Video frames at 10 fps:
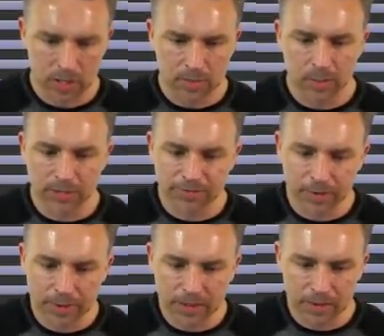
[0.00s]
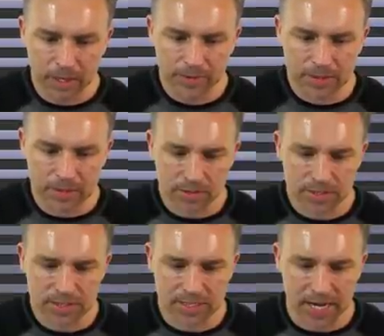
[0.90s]
But from here, I would start to
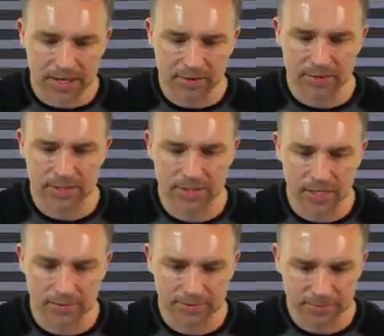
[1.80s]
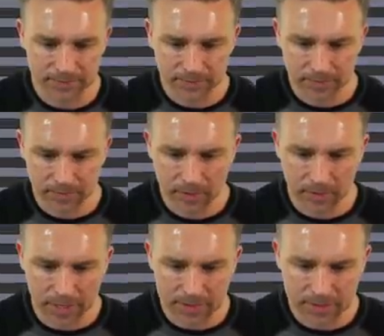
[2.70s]
stagger this stuff, right?